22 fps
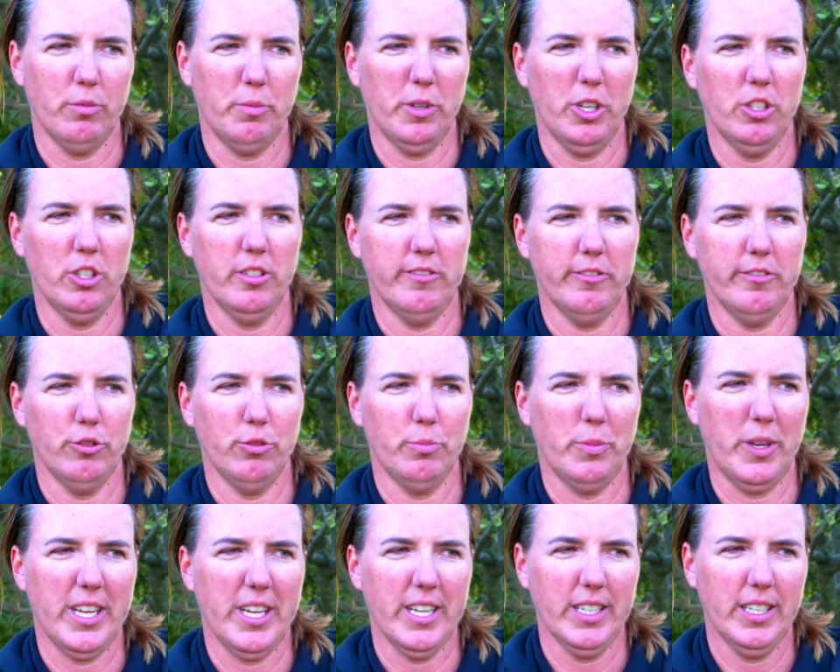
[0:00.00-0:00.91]
the Maryland
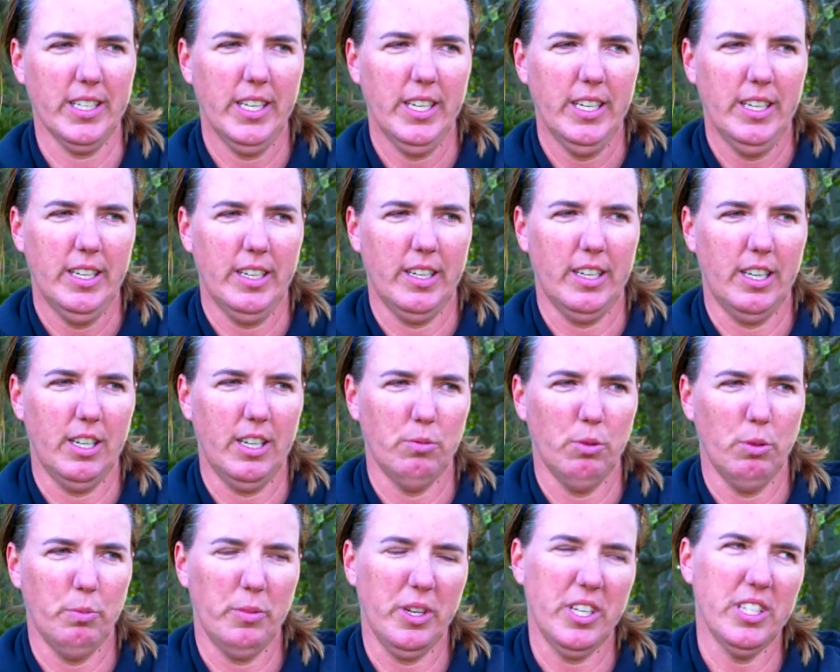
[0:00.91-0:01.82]
Food Bank. Uh,
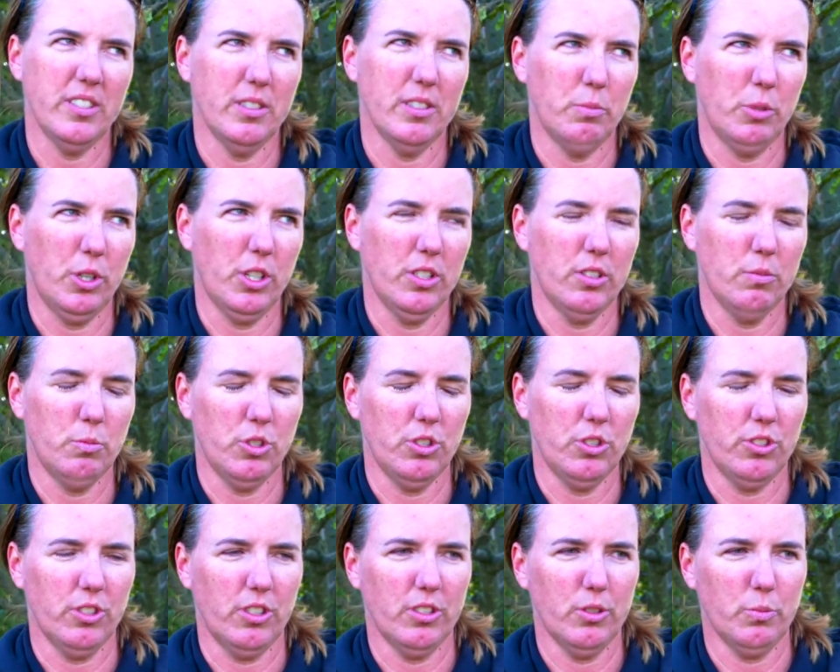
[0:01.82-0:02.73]
we're based in Baltimore,
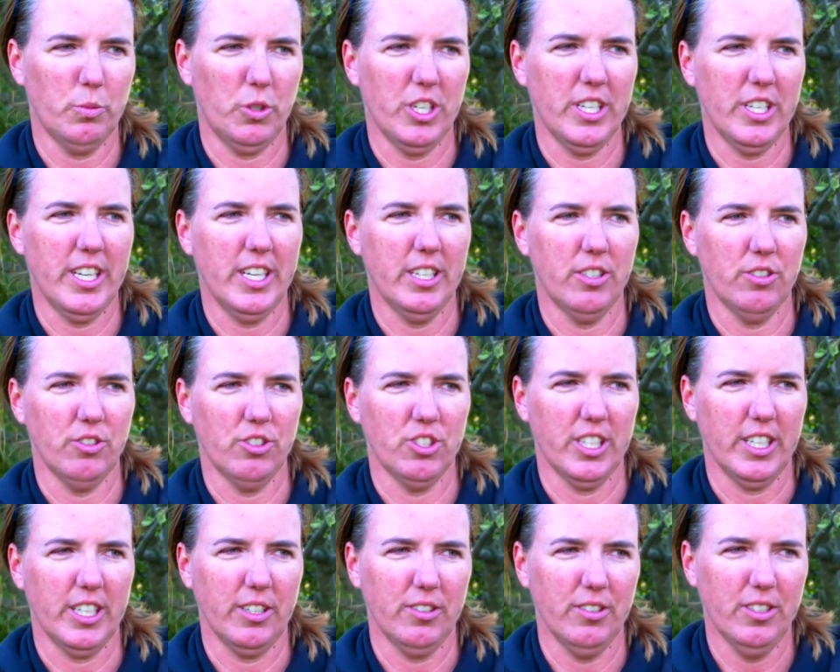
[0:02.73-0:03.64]
Salisbury, and
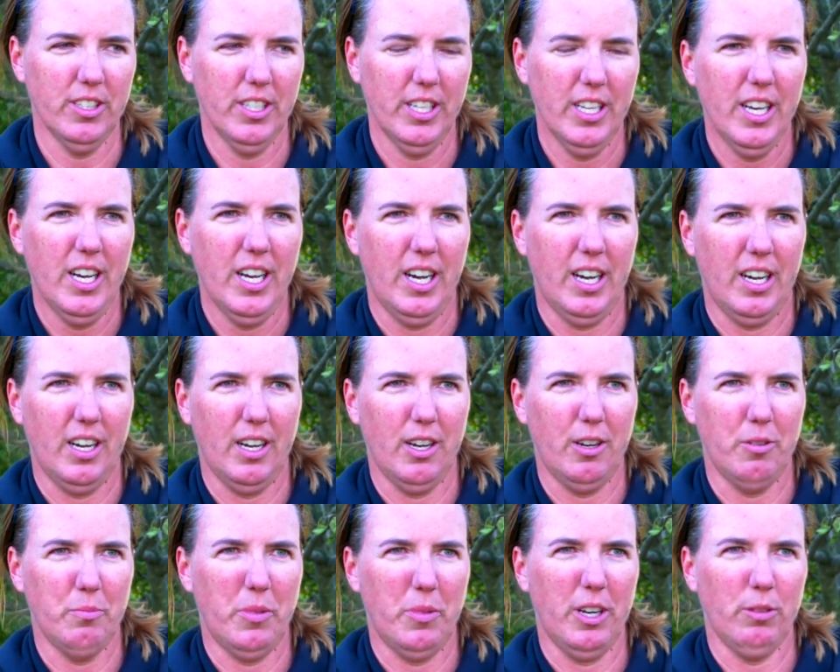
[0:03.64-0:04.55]
Hagerstown.
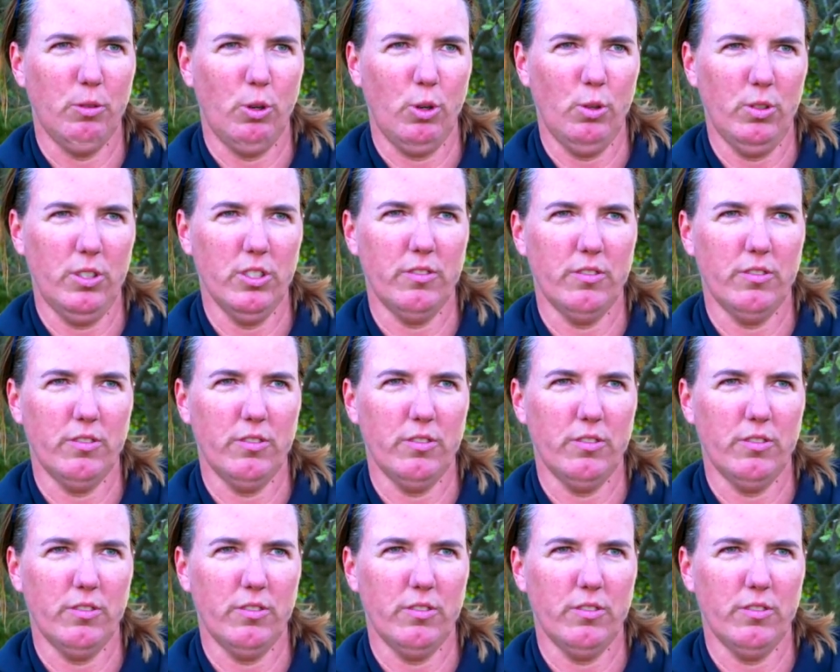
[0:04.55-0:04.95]
Uh, my role